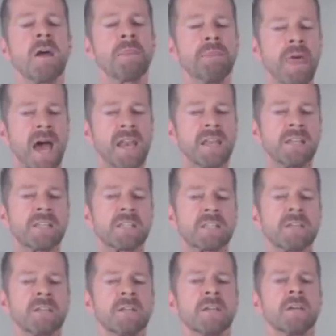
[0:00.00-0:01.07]
that
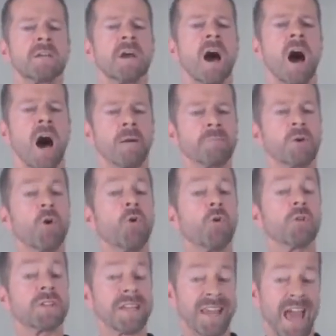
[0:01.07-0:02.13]
is
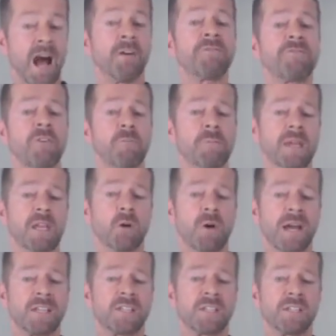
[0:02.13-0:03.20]
called an alpha amino
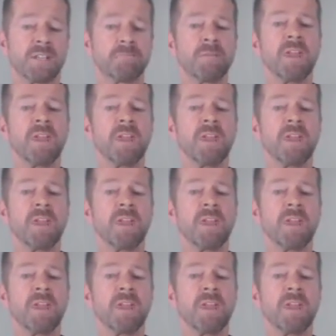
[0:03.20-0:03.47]
acid.